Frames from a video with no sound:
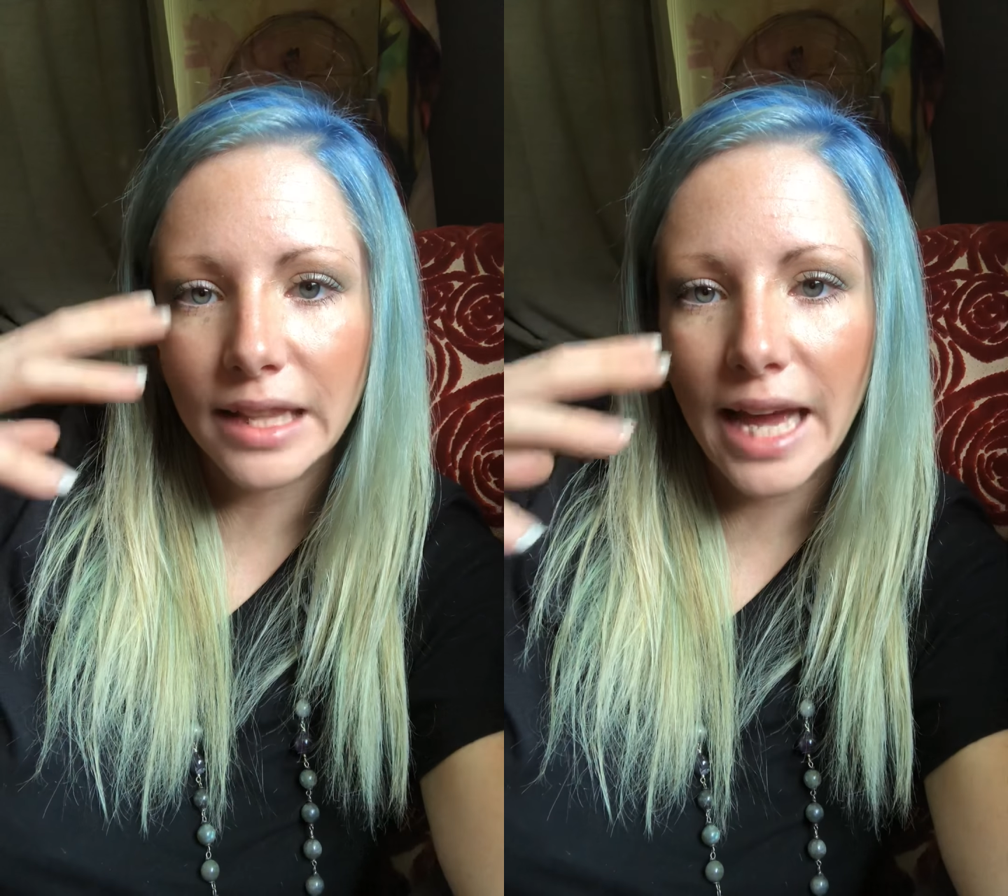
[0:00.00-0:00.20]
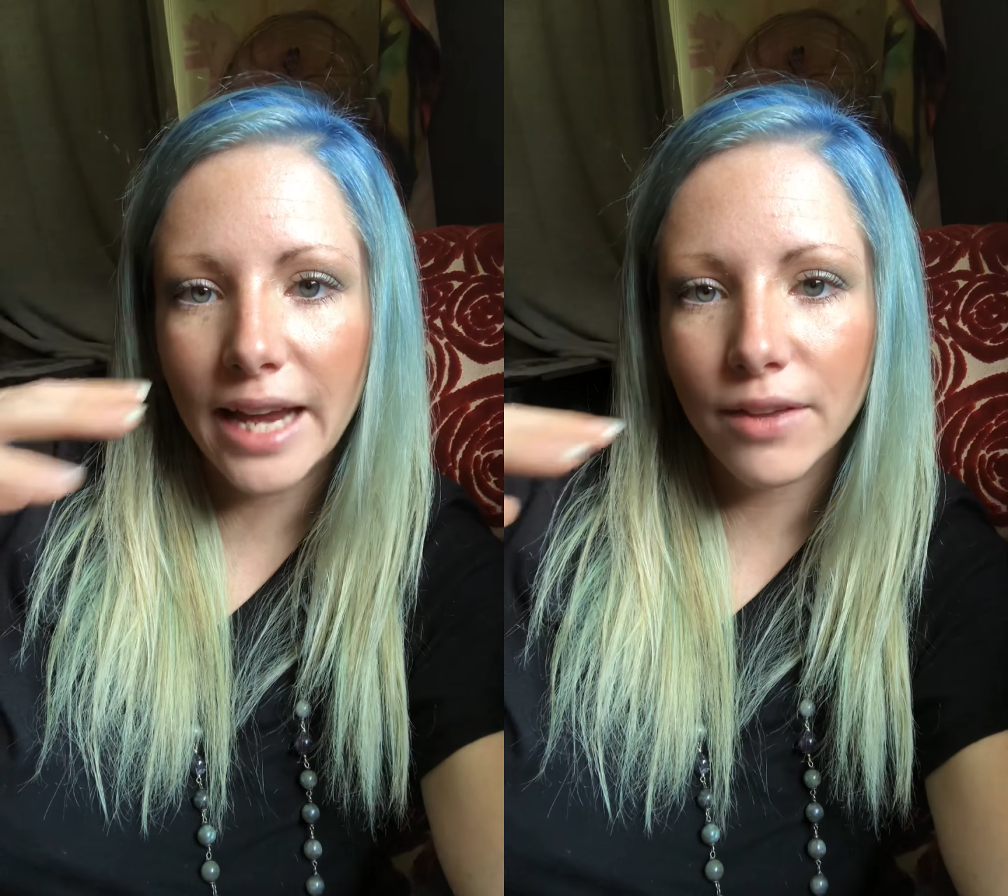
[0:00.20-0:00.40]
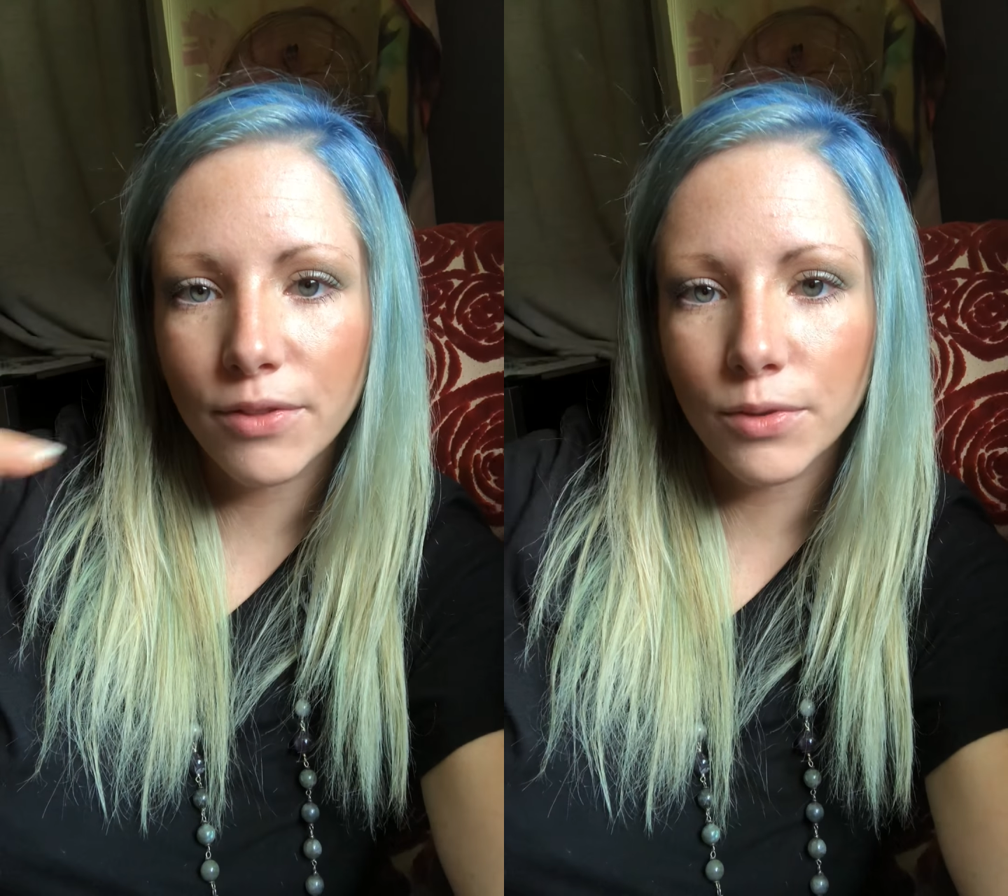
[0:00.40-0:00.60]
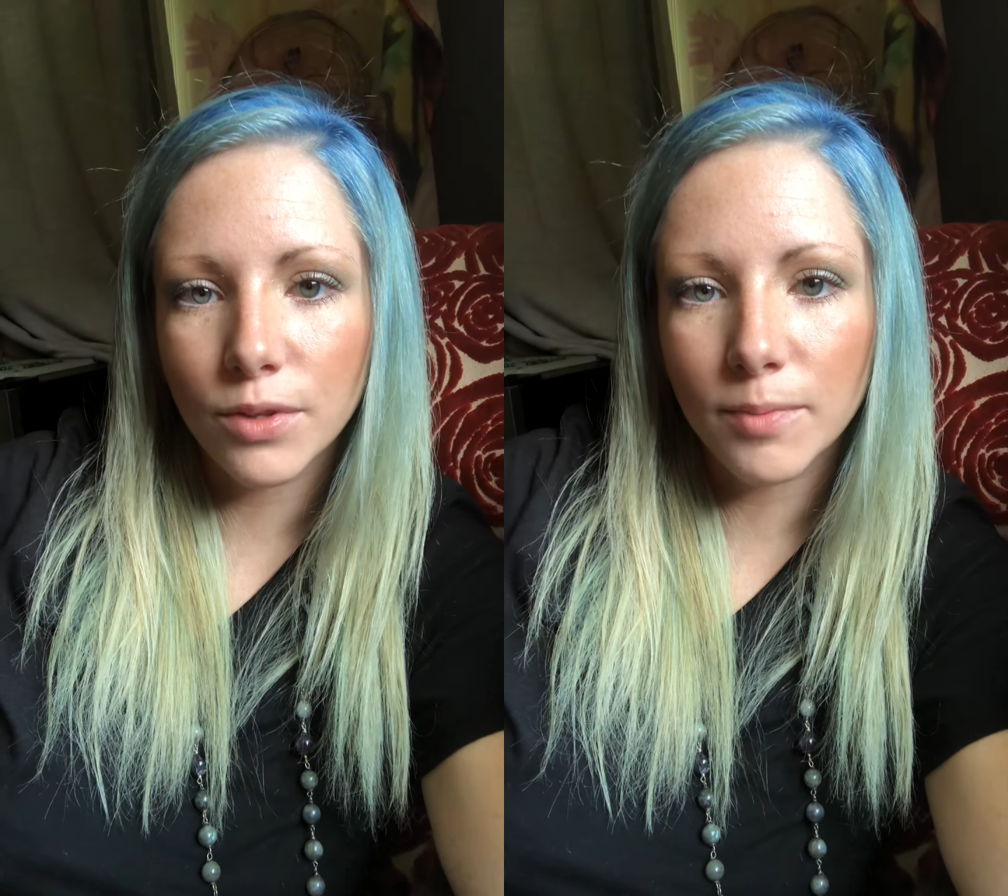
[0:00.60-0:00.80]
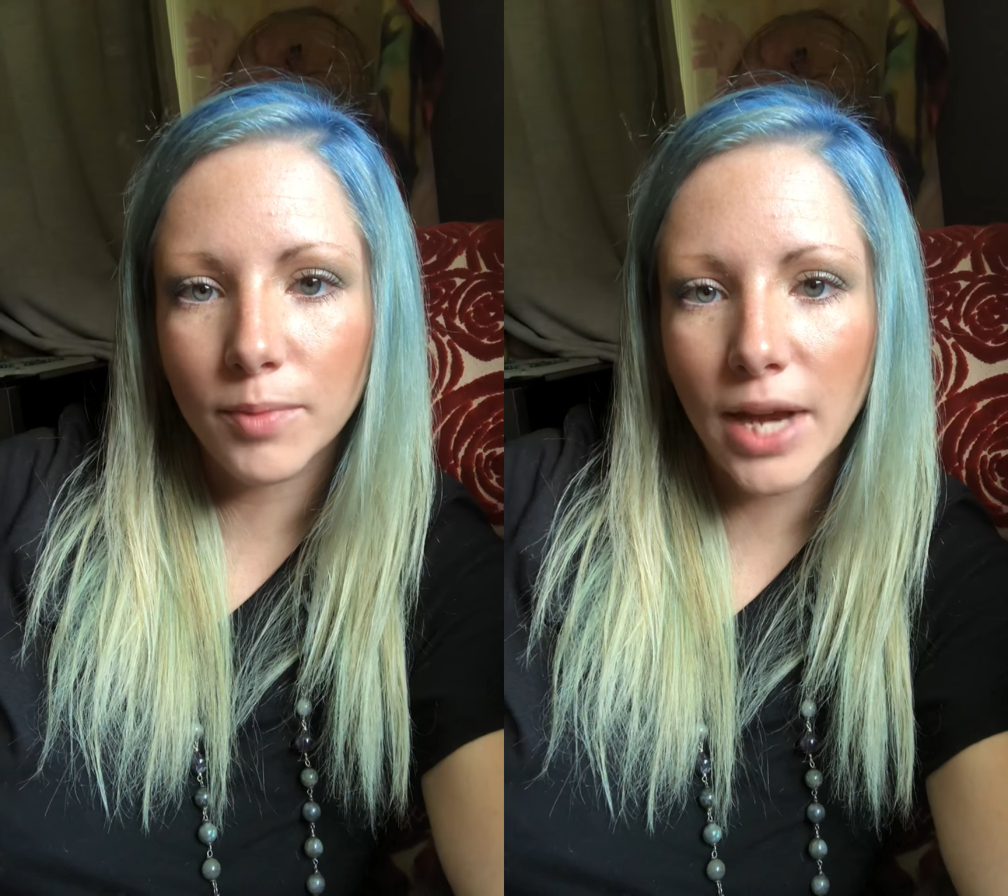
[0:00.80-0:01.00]
light through
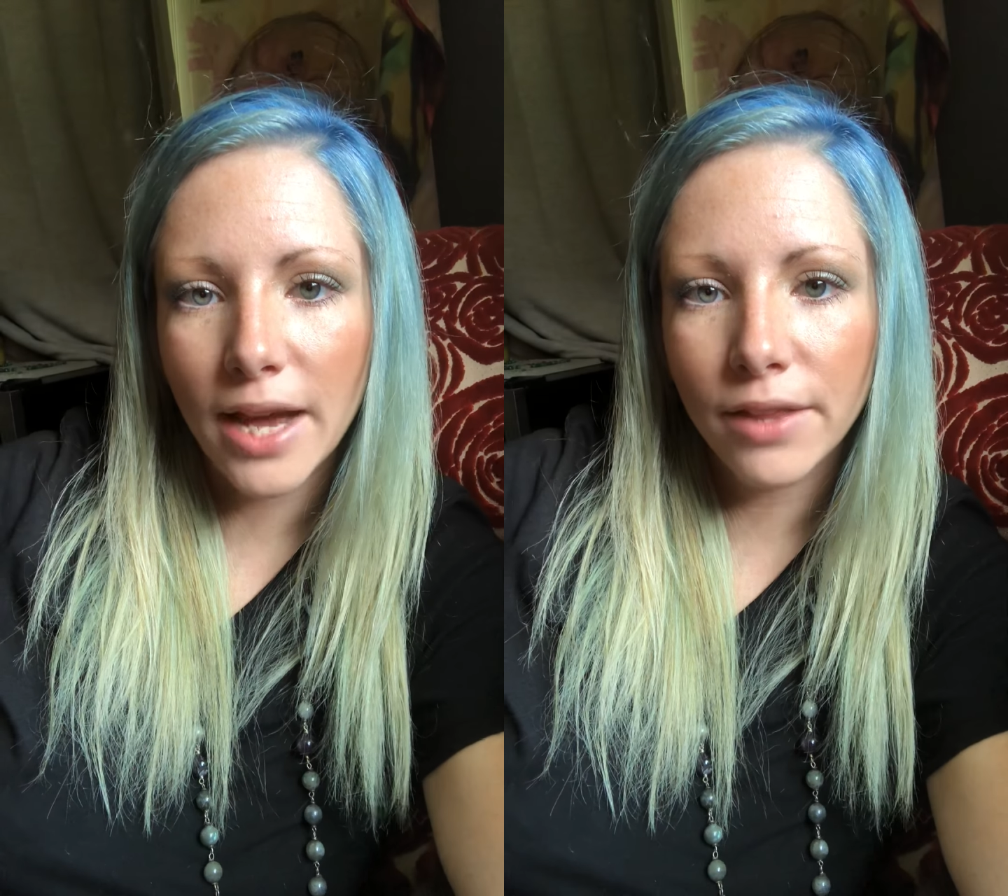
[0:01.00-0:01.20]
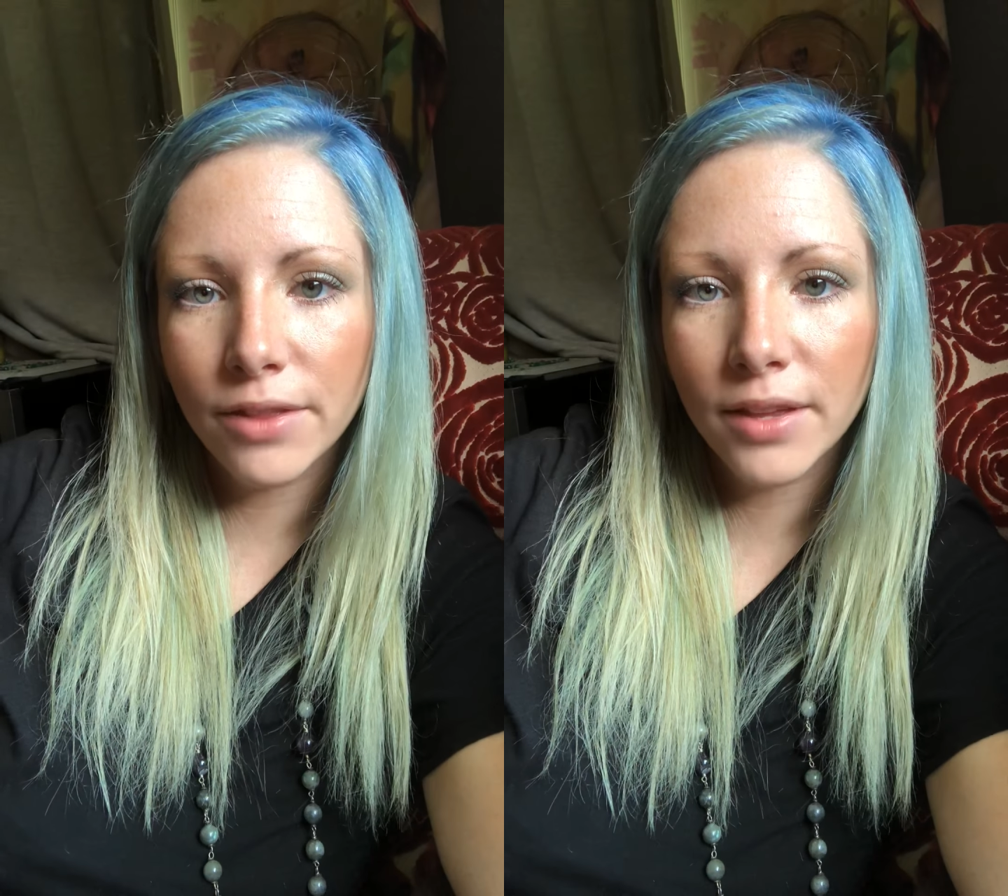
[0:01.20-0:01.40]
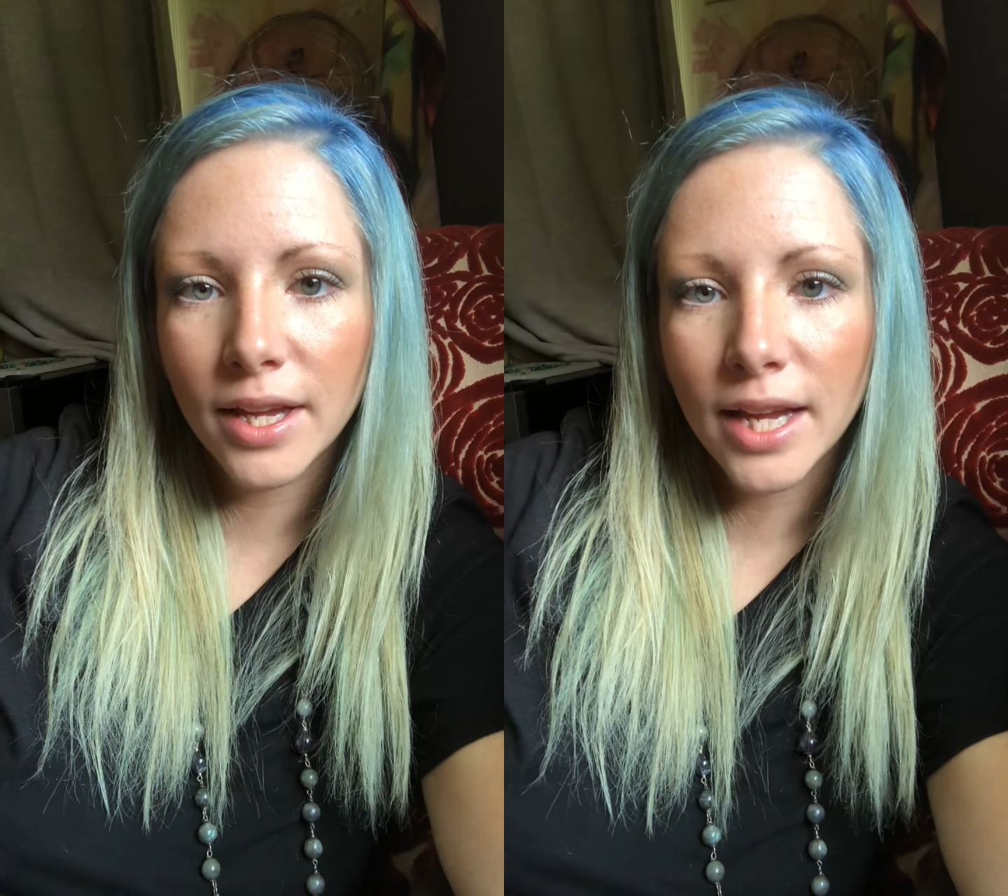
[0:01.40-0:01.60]
the breath.